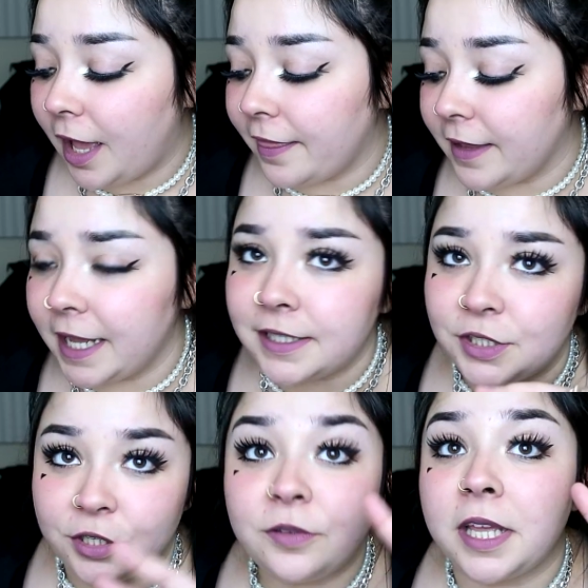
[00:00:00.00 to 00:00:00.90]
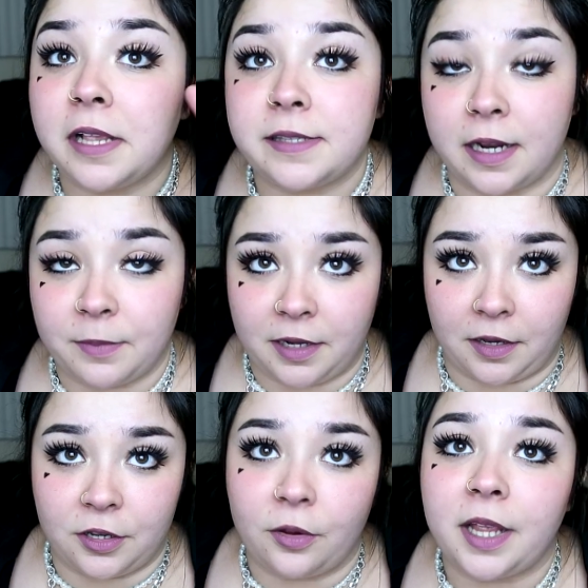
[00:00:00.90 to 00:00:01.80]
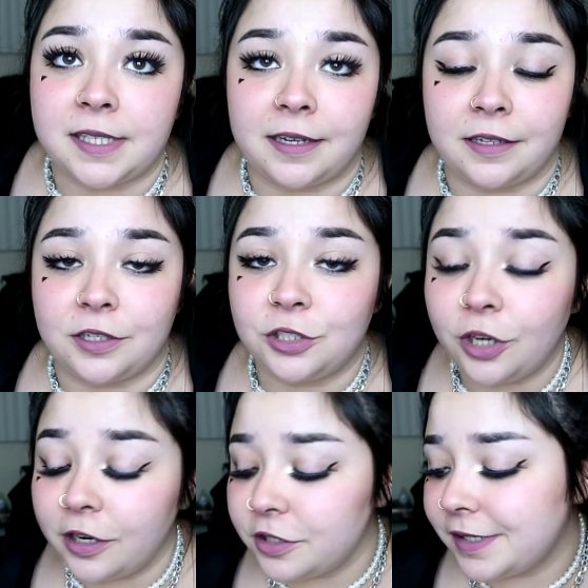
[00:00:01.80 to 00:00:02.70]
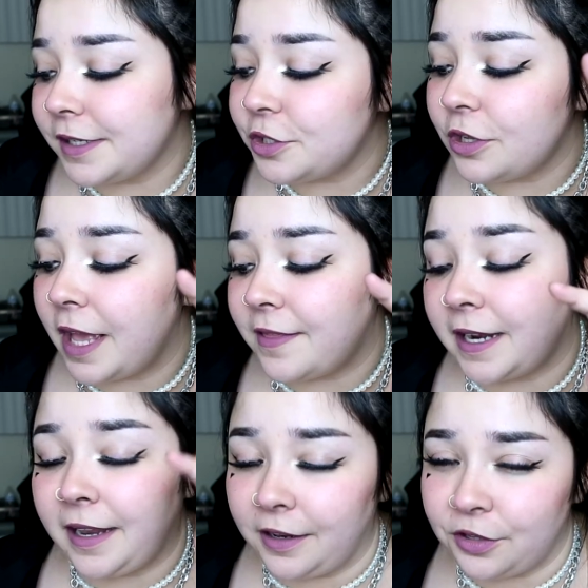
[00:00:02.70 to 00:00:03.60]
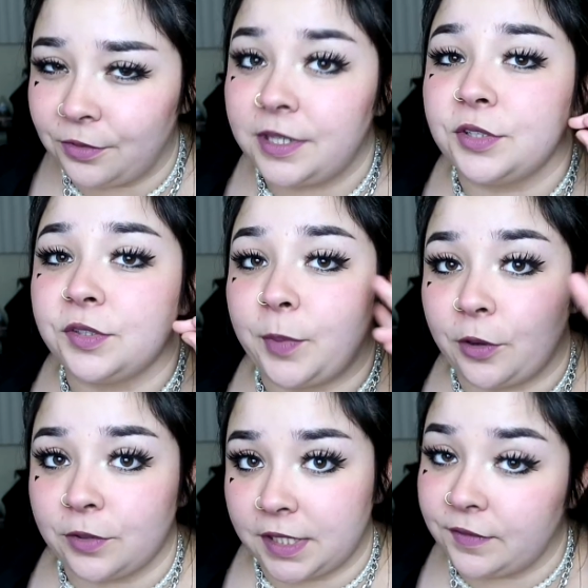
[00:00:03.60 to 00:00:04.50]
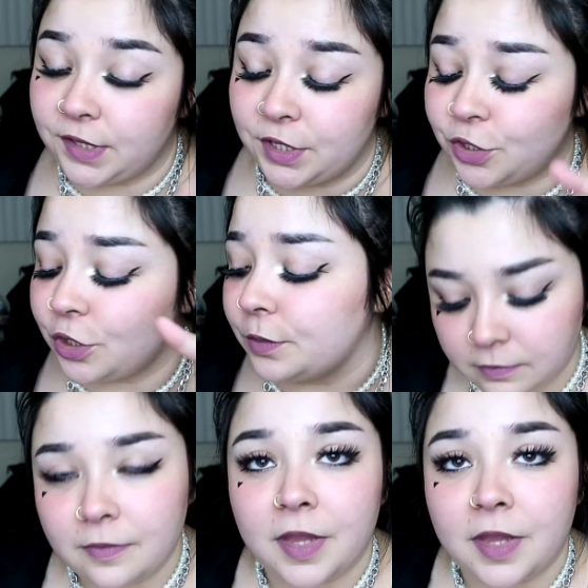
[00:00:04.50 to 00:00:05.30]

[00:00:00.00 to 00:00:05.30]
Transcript: The next two things that I'm gonna do is I need to charge the sigil and then I need to dispose of the sigil.